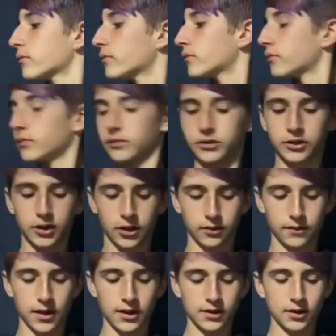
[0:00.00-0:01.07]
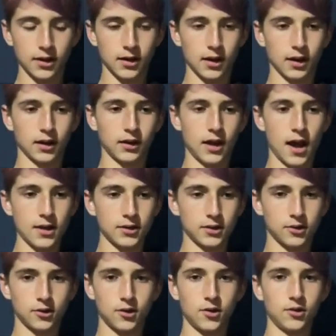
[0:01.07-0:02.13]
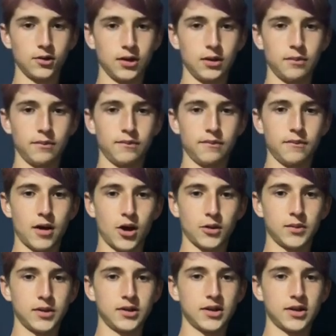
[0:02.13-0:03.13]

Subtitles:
So that's like a classical only mouthpiece.